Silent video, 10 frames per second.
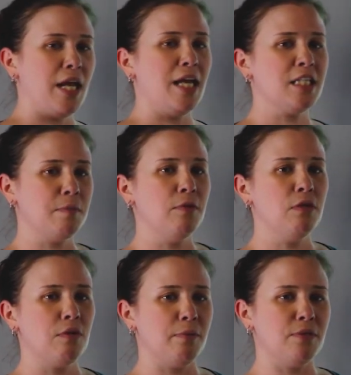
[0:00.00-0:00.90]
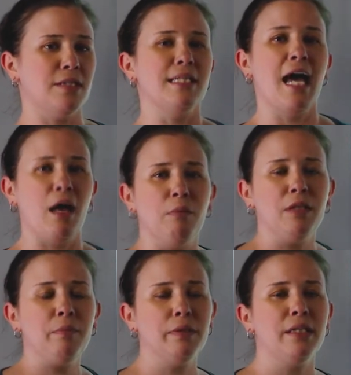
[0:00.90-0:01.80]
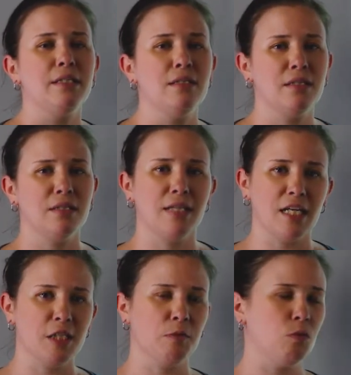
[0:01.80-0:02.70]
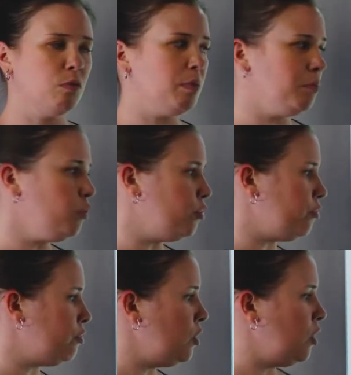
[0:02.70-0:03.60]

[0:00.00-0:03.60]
exponent represents how many places the decimal would be moved